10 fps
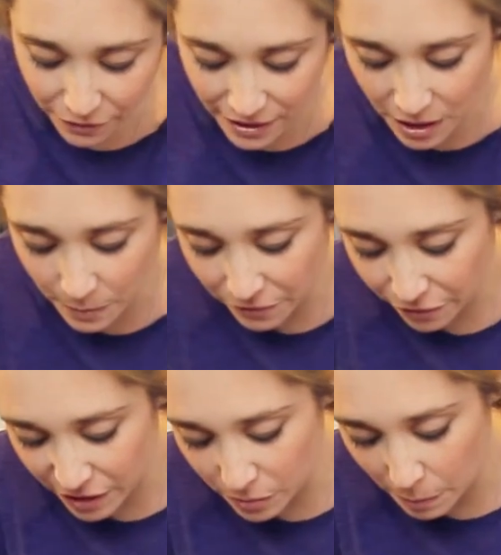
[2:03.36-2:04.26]
if this has been
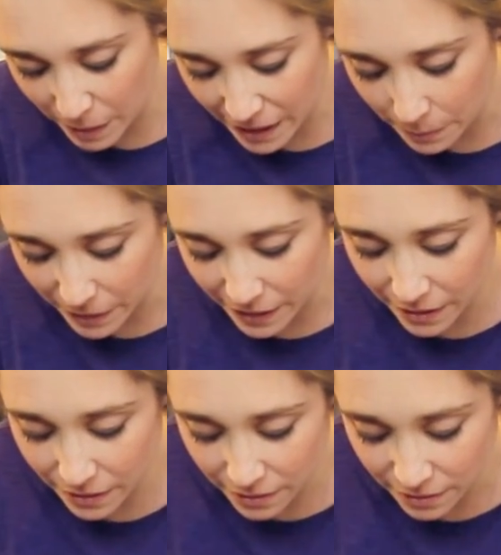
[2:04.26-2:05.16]
fed to a
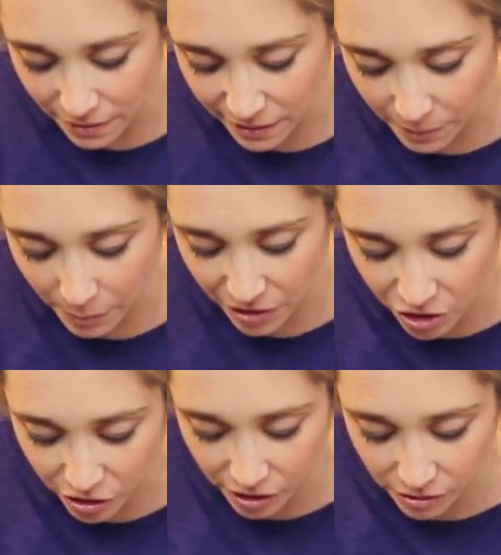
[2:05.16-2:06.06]
baby, they might
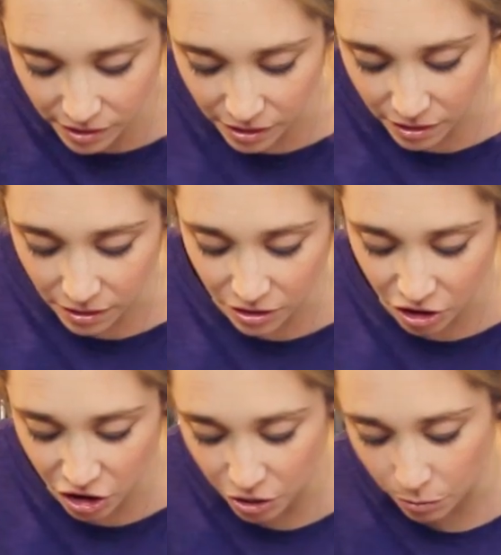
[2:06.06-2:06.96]
struggle to
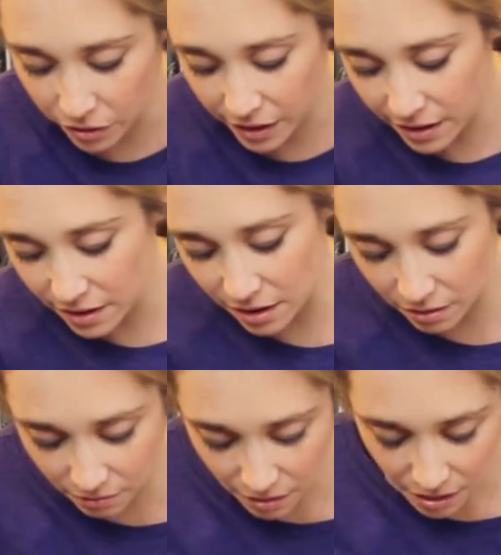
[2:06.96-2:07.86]
chew on that. So